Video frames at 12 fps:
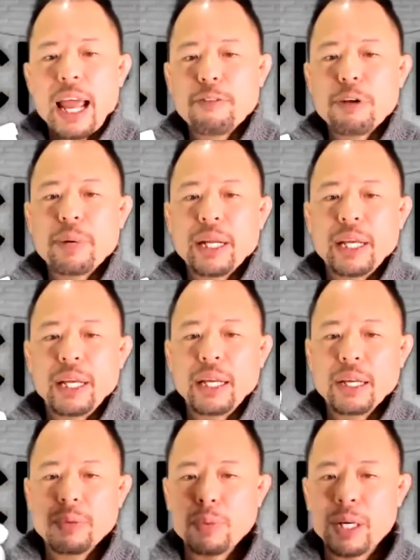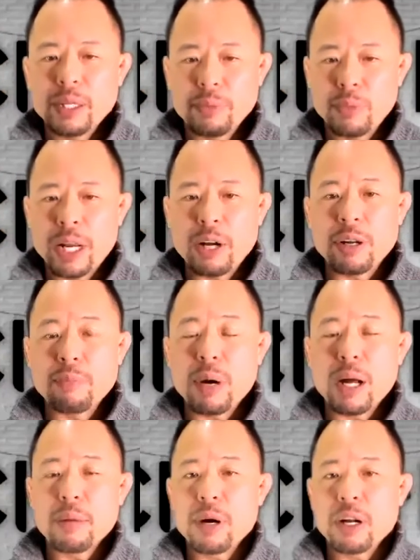everybody went out and
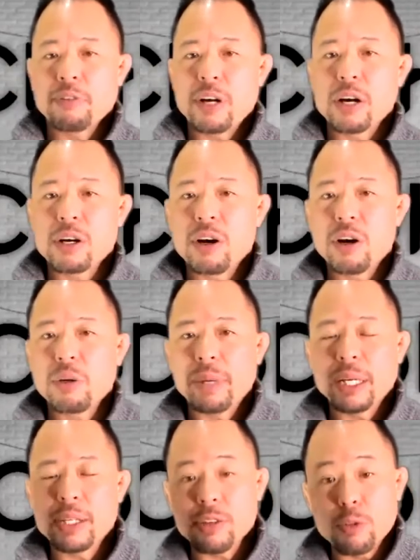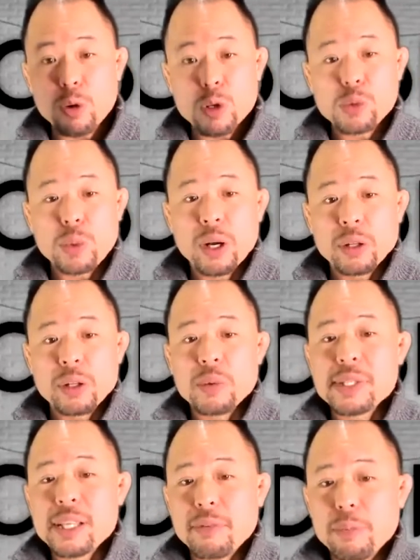bought a bottle of alcohol because, of course, we all know
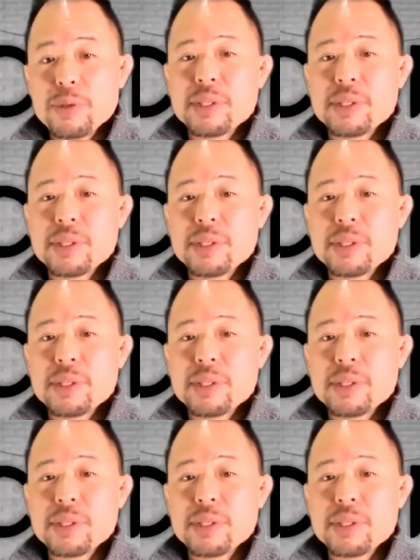70%